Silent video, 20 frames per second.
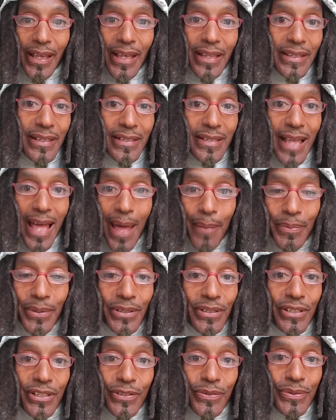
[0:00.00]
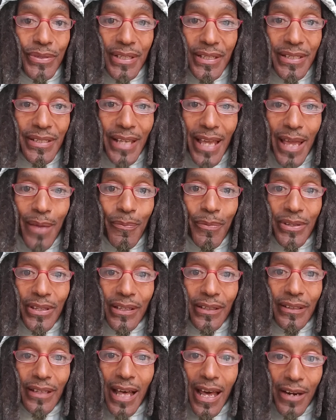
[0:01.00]
And this was the same with
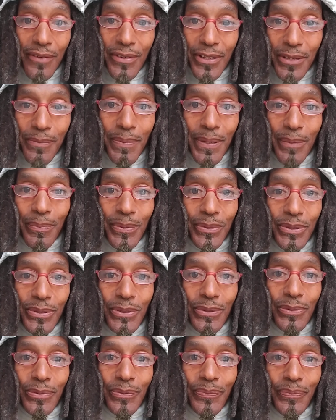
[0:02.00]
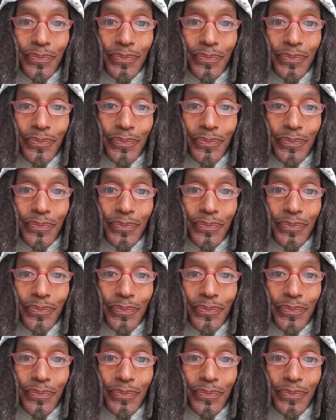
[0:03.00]
a lot of other people too.